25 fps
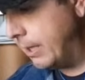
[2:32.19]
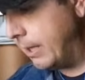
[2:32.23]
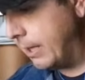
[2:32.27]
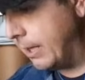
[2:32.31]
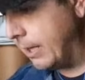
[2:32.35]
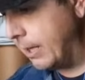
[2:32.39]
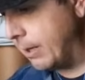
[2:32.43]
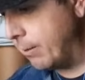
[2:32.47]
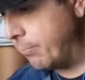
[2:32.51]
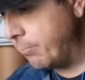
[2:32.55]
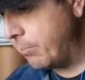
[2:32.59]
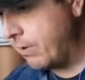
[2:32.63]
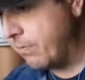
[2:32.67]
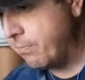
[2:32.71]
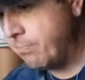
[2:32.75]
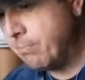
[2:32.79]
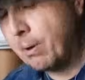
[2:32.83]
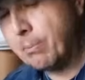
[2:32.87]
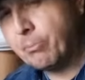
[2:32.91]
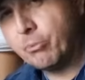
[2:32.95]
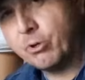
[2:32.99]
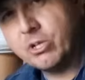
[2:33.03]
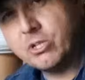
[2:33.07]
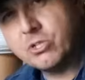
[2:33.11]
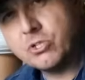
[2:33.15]
If
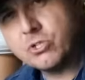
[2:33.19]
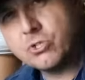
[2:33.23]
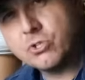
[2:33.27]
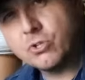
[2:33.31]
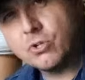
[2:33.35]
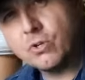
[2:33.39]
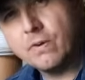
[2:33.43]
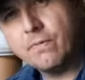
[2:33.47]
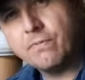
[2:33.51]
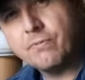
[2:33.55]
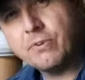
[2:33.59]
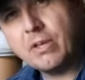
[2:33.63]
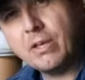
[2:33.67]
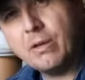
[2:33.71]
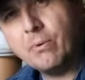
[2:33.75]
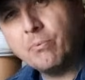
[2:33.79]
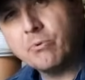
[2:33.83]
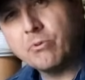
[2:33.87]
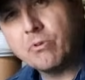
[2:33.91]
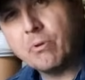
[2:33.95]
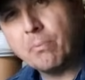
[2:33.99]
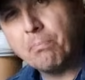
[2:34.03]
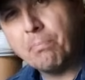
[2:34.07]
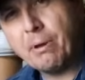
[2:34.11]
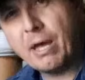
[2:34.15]
memory serves, it
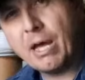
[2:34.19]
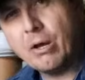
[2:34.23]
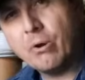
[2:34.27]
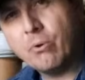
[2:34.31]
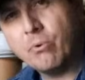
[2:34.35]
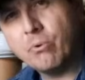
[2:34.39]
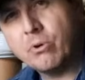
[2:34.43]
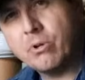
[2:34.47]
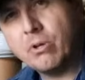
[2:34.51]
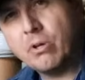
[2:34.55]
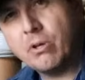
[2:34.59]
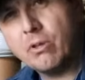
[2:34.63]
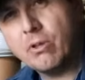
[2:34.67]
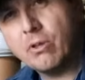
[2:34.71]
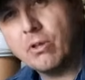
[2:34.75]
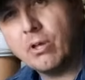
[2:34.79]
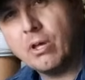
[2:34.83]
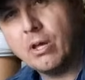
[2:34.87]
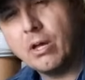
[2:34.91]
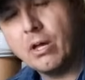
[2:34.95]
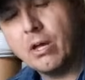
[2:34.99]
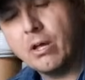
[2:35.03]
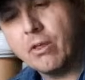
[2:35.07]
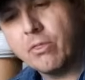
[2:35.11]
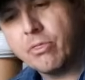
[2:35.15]
was about
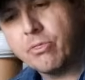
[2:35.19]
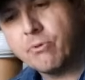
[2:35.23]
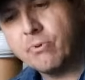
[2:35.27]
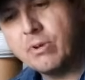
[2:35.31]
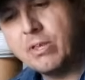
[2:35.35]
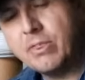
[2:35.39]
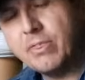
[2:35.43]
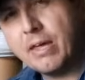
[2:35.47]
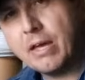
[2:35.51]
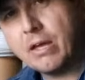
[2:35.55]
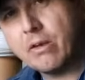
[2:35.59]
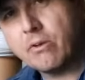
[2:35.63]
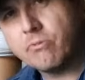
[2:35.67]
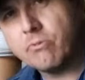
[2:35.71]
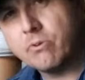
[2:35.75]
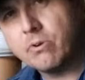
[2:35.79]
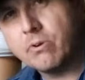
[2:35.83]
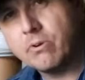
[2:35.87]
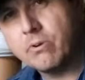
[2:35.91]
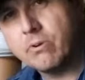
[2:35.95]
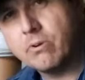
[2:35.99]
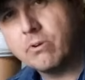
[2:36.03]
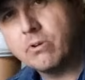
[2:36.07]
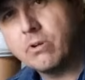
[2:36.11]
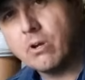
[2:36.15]

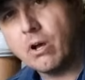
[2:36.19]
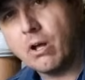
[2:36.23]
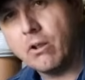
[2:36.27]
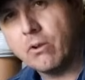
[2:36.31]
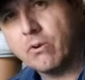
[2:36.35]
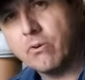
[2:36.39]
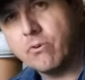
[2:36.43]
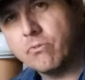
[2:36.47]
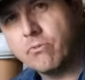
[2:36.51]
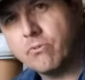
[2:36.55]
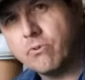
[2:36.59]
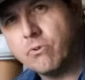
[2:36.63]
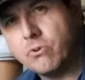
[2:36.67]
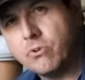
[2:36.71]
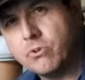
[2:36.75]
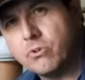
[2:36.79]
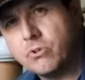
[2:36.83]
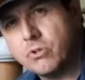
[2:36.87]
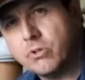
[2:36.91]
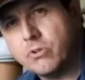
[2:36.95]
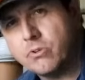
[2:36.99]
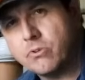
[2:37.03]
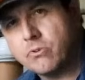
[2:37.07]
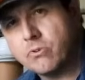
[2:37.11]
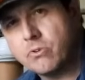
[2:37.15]
$3,000 or
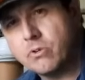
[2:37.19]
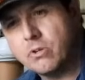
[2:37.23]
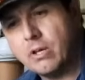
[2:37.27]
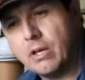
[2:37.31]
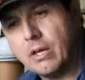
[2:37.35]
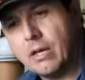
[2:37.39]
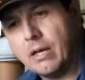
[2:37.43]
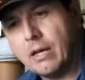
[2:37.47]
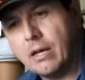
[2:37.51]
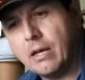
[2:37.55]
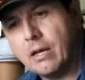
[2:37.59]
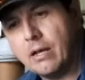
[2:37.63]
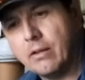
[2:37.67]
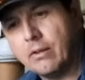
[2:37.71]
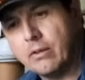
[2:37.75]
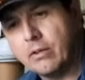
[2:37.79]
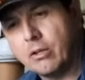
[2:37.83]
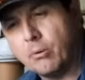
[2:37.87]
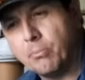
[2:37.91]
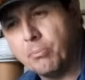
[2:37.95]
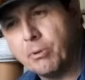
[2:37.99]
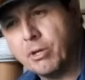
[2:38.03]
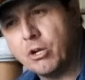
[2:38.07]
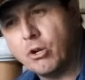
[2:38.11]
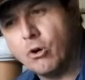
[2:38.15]
just a
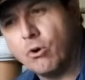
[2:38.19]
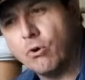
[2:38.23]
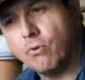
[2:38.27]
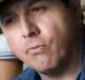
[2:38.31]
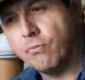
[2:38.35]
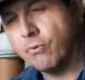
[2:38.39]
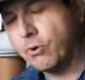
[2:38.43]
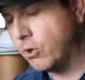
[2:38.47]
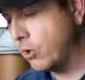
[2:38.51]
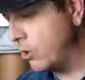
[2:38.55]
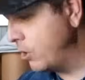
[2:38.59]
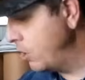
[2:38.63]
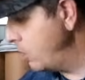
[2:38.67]
little bit over.